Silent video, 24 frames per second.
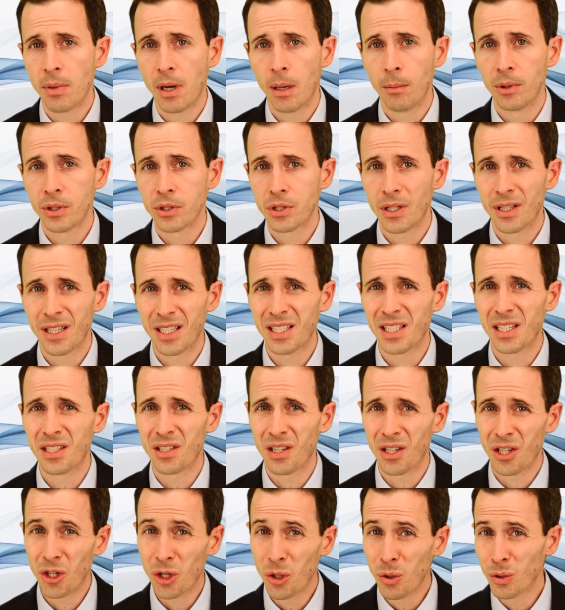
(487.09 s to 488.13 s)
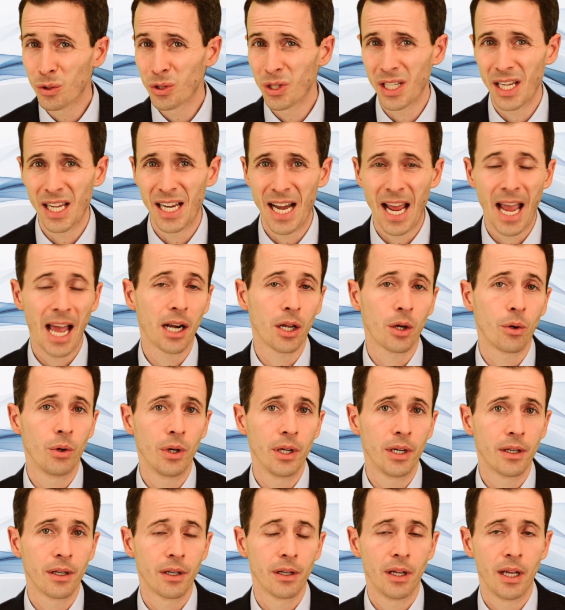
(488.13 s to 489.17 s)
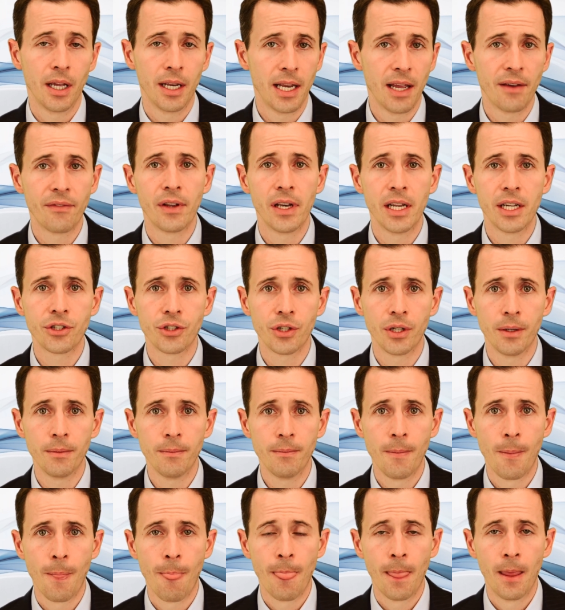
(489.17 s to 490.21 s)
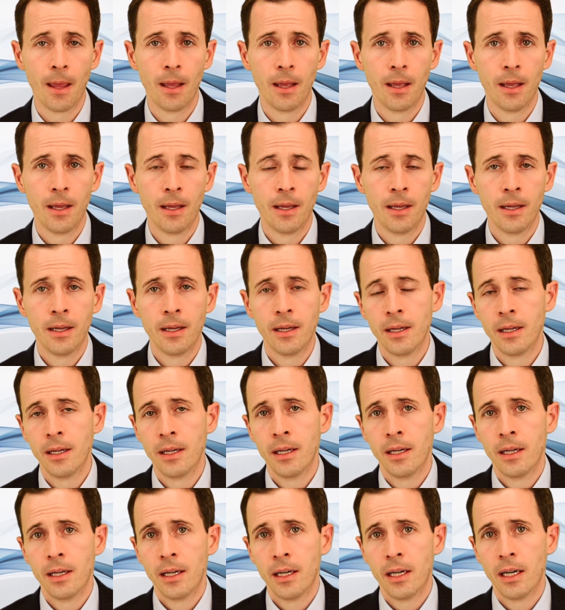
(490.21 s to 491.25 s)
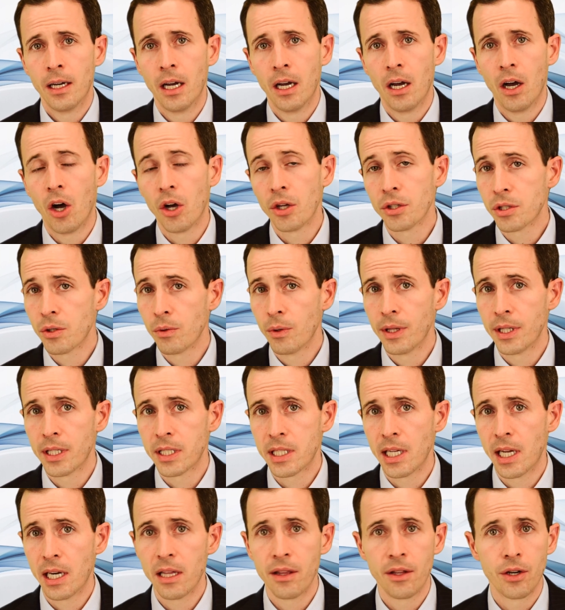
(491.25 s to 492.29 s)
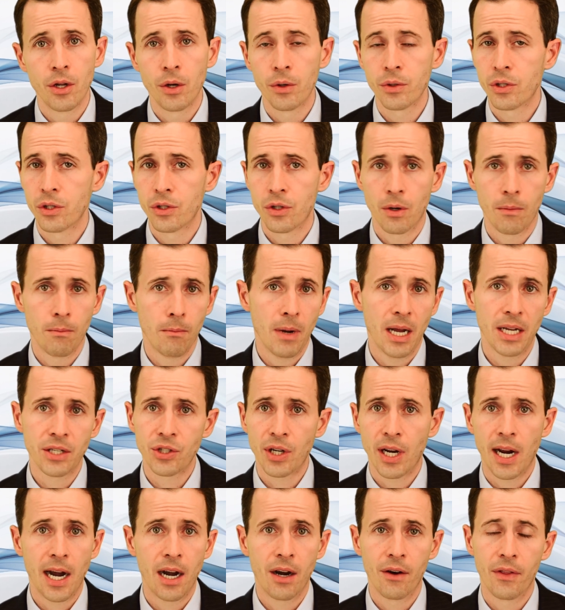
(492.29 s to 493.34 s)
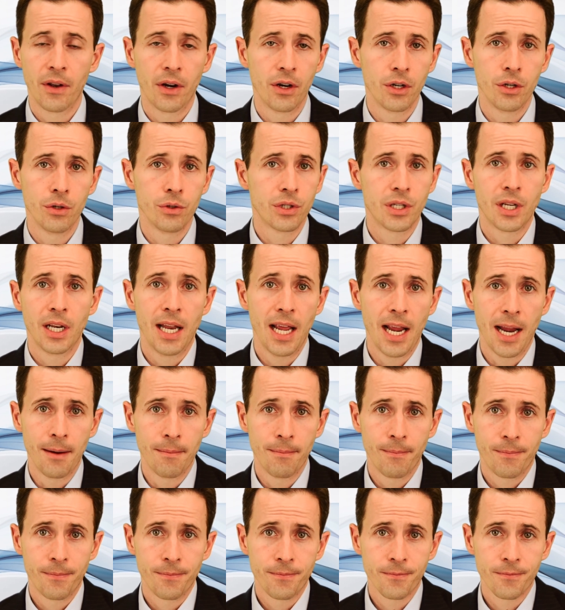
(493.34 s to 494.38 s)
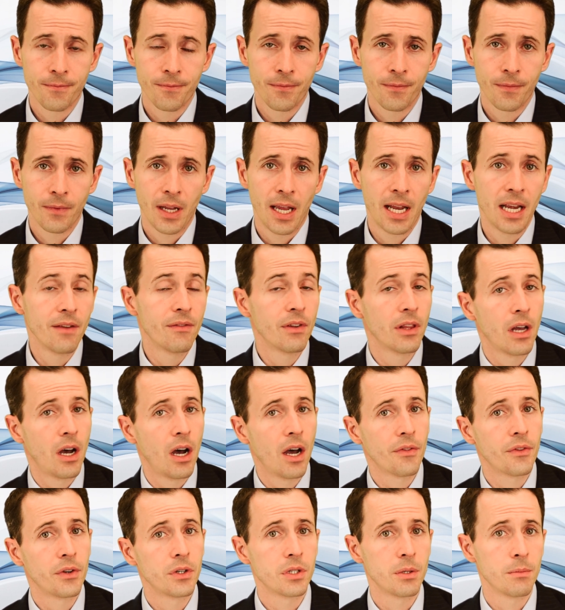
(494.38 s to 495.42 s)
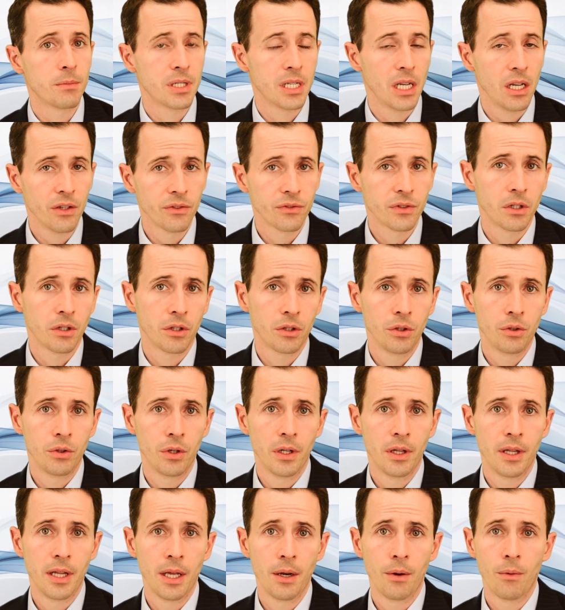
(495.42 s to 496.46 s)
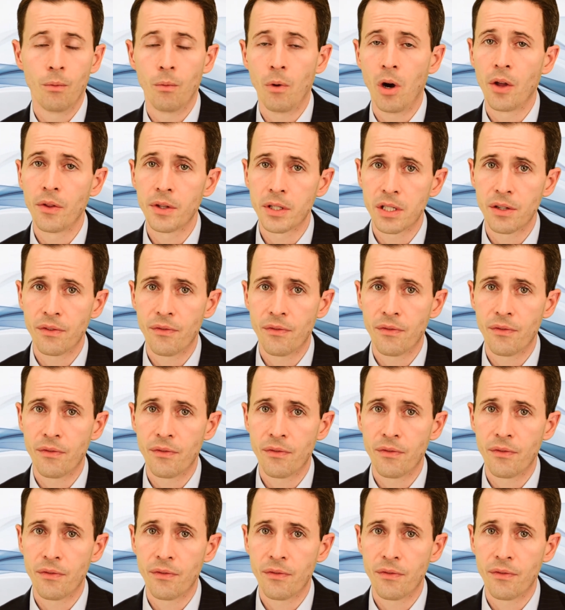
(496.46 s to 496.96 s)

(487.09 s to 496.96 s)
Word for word: published that this is a hugely inadequate uh, definition. Uh, also in the study, the doses are much higher than are used today. And even the authors themselves concluded that while this